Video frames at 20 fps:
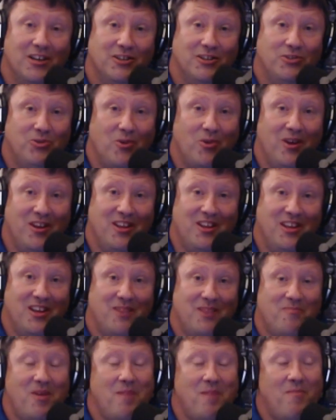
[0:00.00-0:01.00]
joined
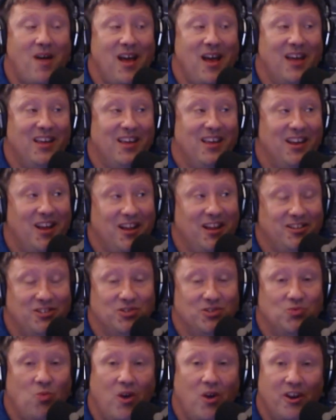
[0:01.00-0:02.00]
again by Mike, and I
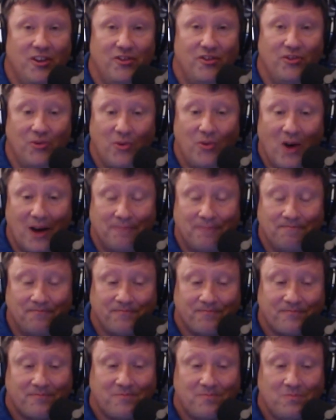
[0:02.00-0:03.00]
just wanted to
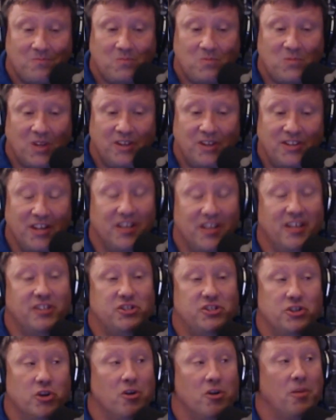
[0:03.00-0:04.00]

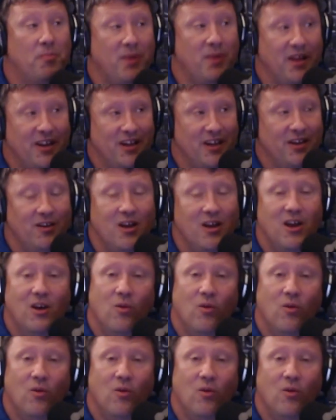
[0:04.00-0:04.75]
get your opinion.